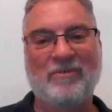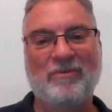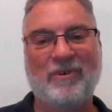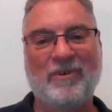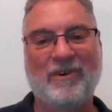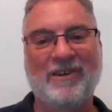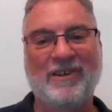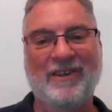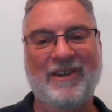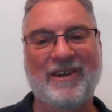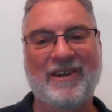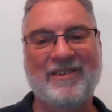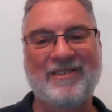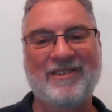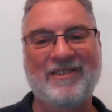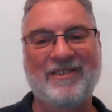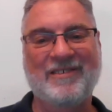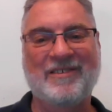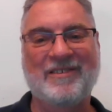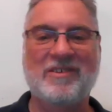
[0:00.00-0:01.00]
were
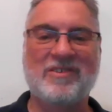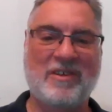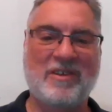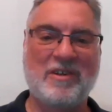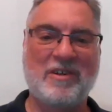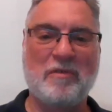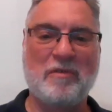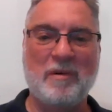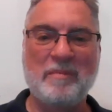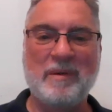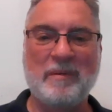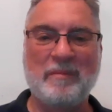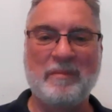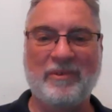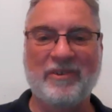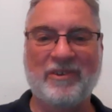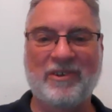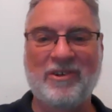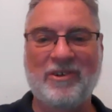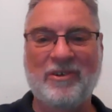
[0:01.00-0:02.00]
collected because they don't want people
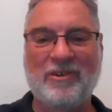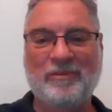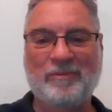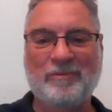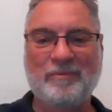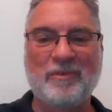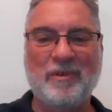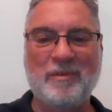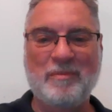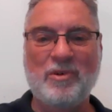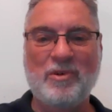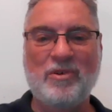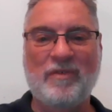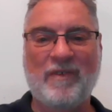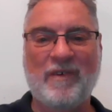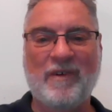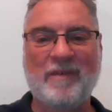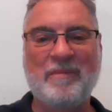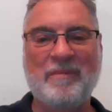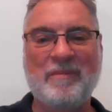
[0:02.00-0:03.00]
to go remove
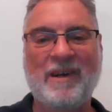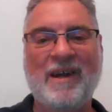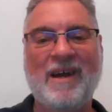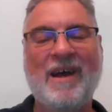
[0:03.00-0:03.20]
them.